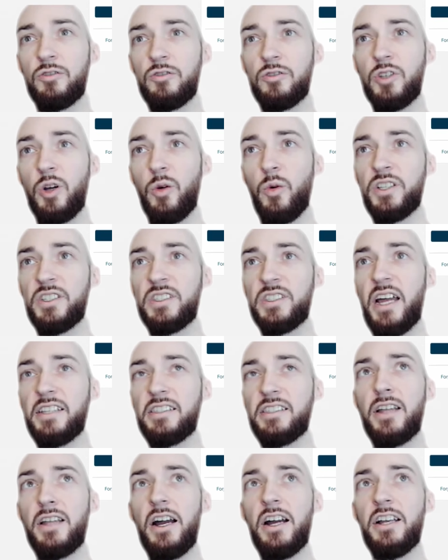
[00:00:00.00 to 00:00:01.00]
So once
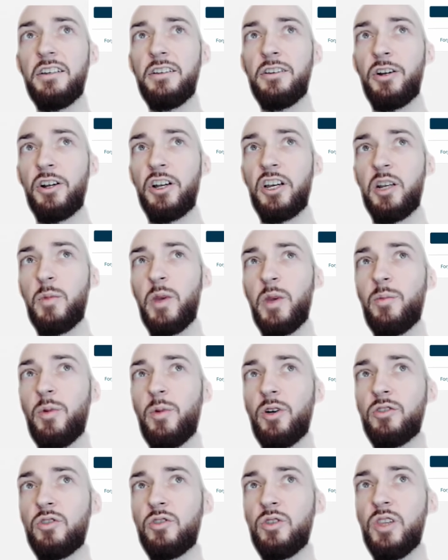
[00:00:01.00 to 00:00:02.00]
that's done, you're going to be
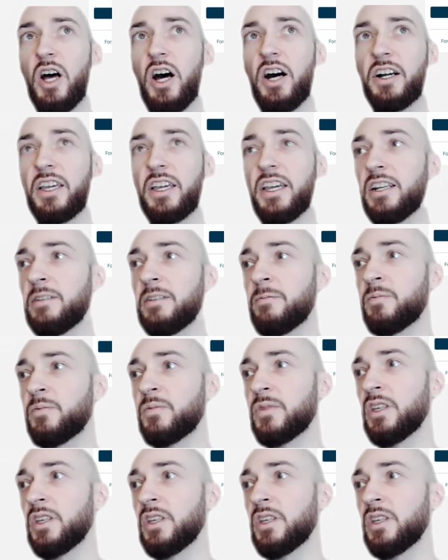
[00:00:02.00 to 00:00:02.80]
able to log in.